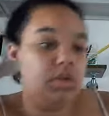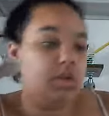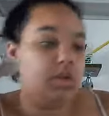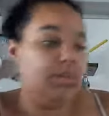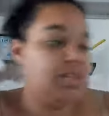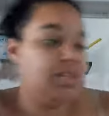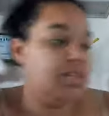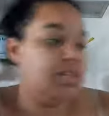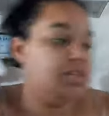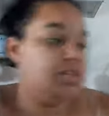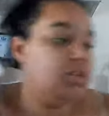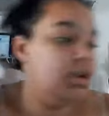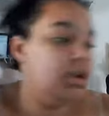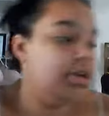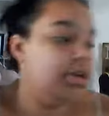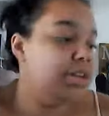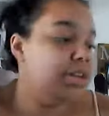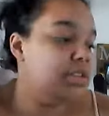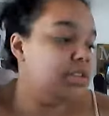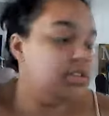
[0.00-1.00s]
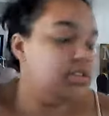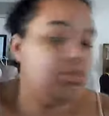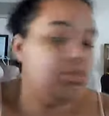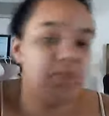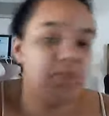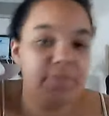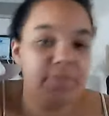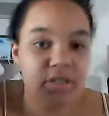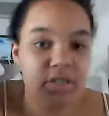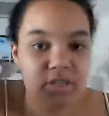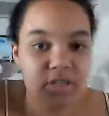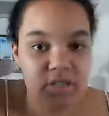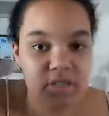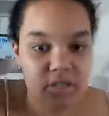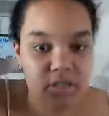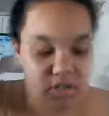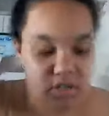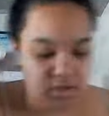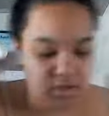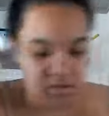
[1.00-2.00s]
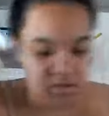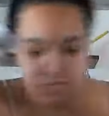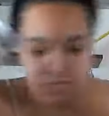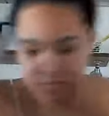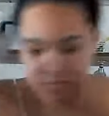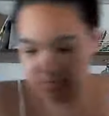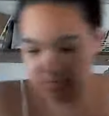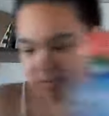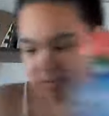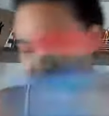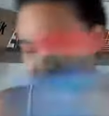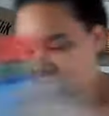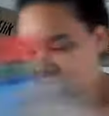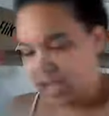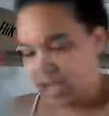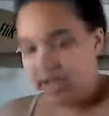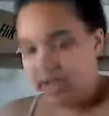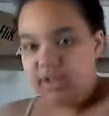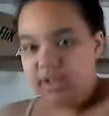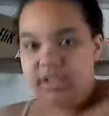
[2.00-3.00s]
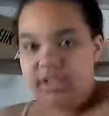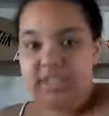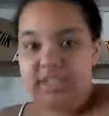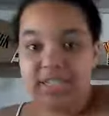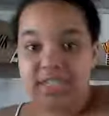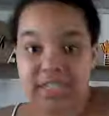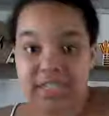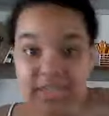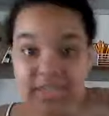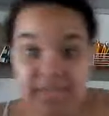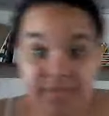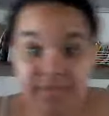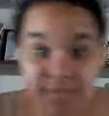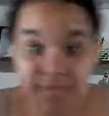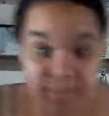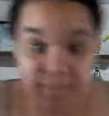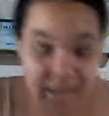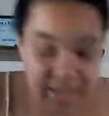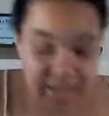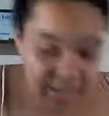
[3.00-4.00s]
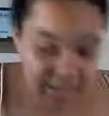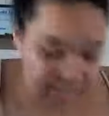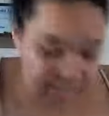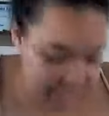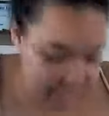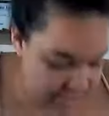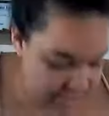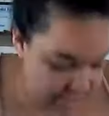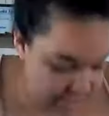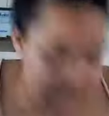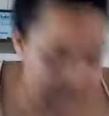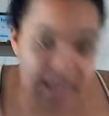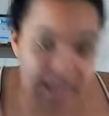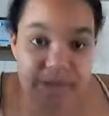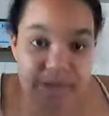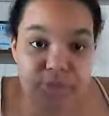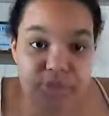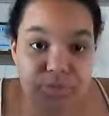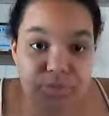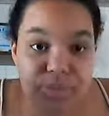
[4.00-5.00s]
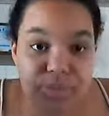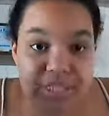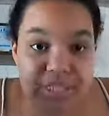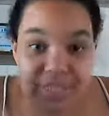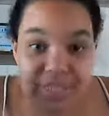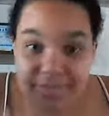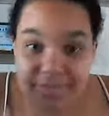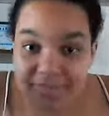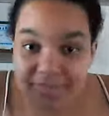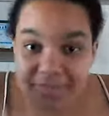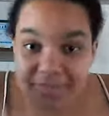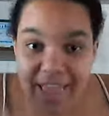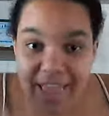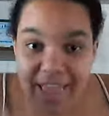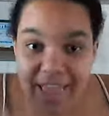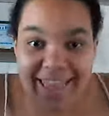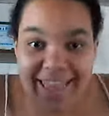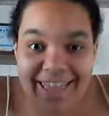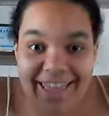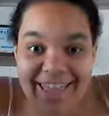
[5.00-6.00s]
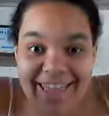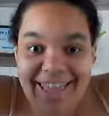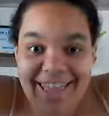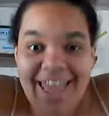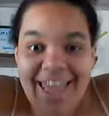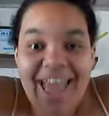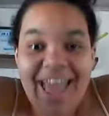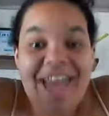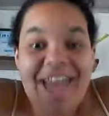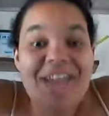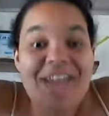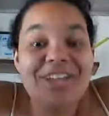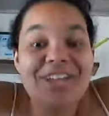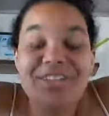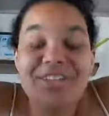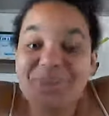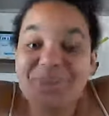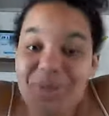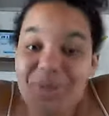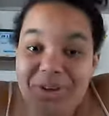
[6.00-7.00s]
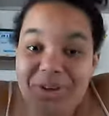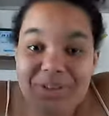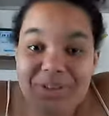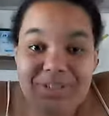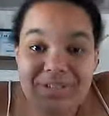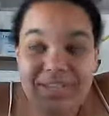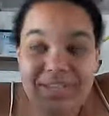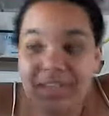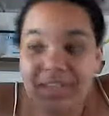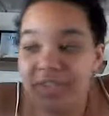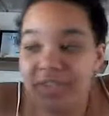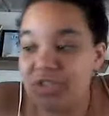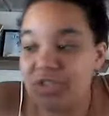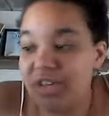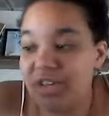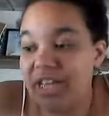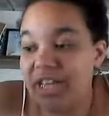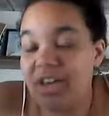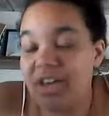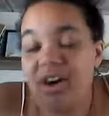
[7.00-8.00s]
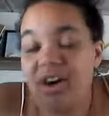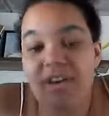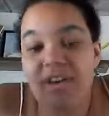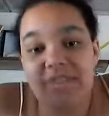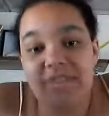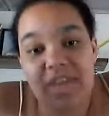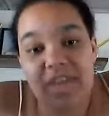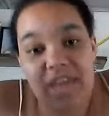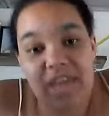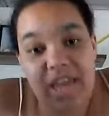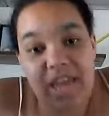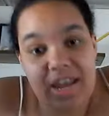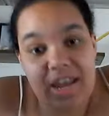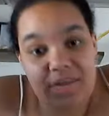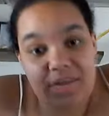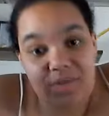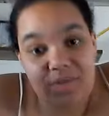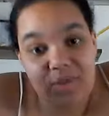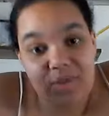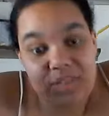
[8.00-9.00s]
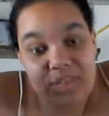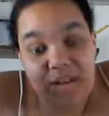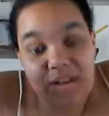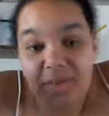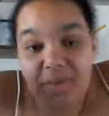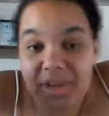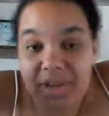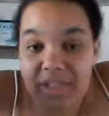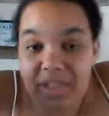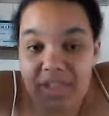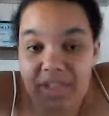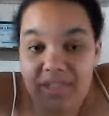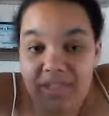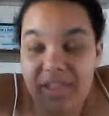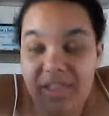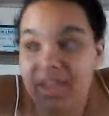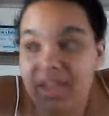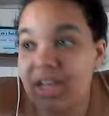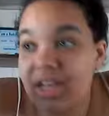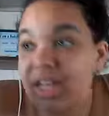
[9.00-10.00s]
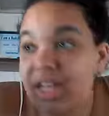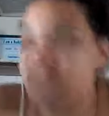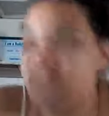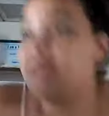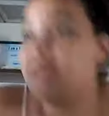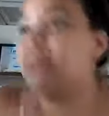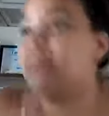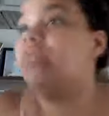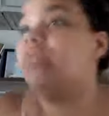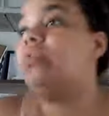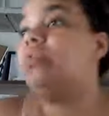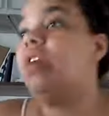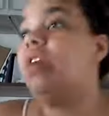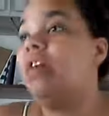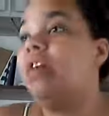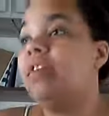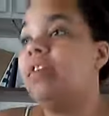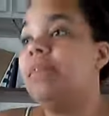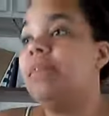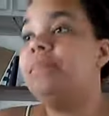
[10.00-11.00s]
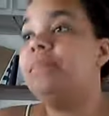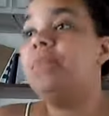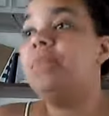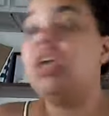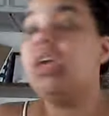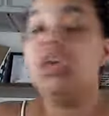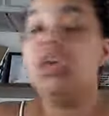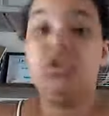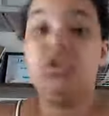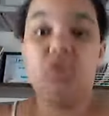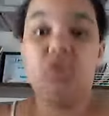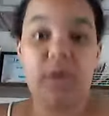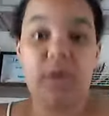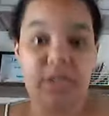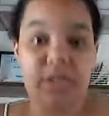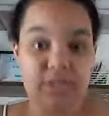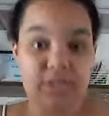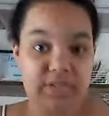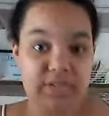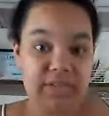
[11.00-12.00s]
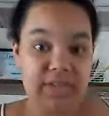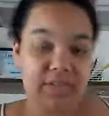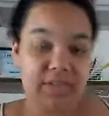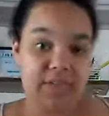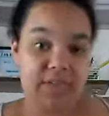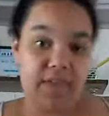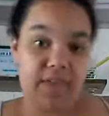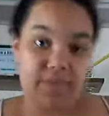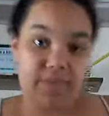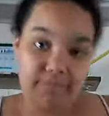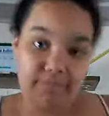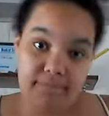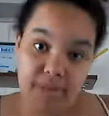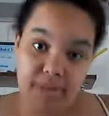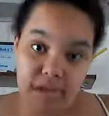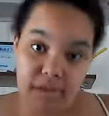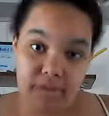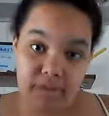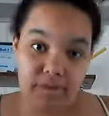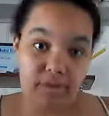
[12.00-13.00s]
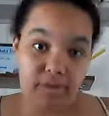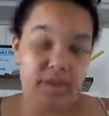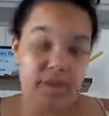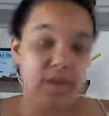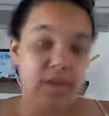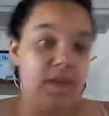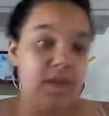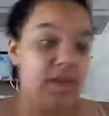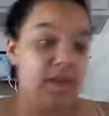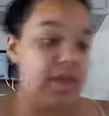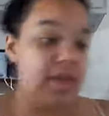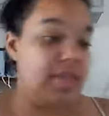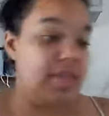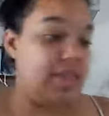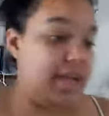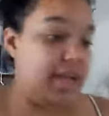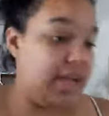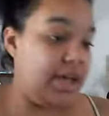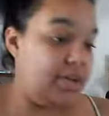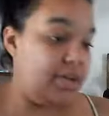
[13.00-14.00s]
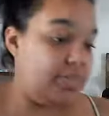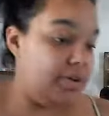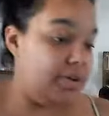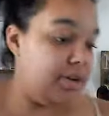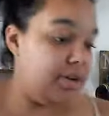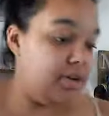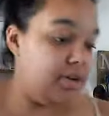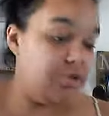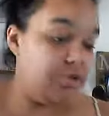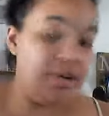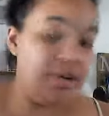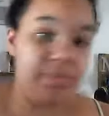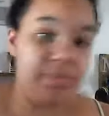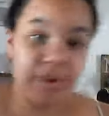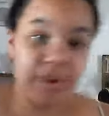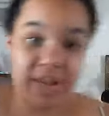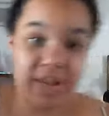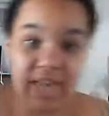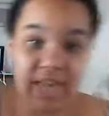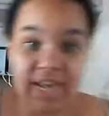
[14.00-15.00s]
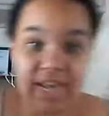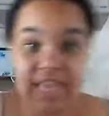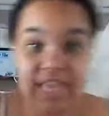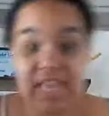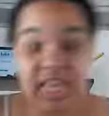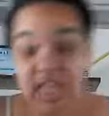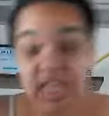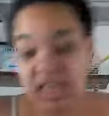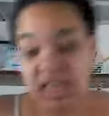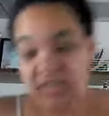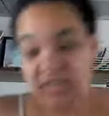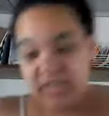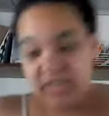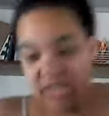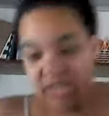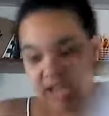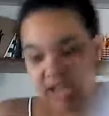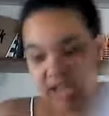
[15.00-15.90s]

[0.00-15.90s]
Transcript: me this. Okay, so let me just say, tea for my kids is not actual tea. Sawyer used to love drinking coffee. And of course, I didn't want to give like an 18-month-old coffee. So I used to give him milk and then I'd put creamer in it. And he loved it.